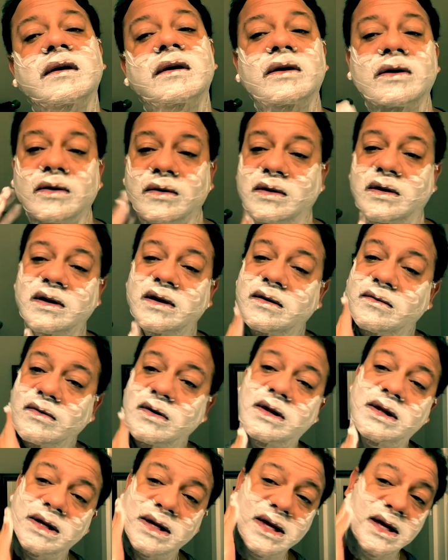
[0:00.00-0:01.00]
you can
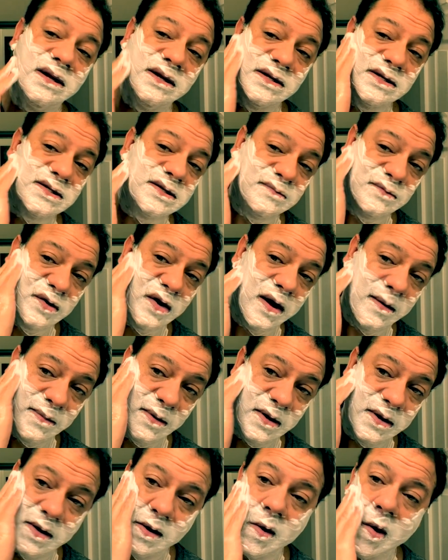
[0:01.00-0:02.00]
really get into some
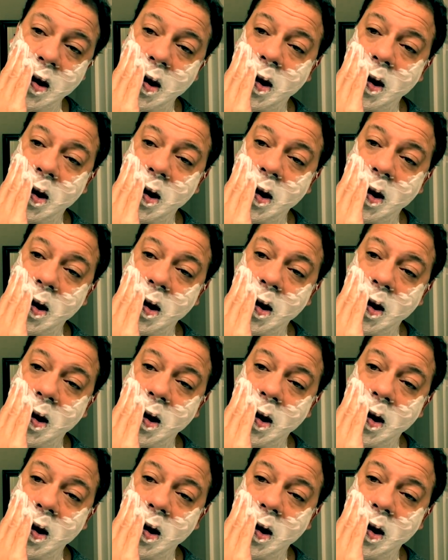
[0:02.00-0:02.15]
trouble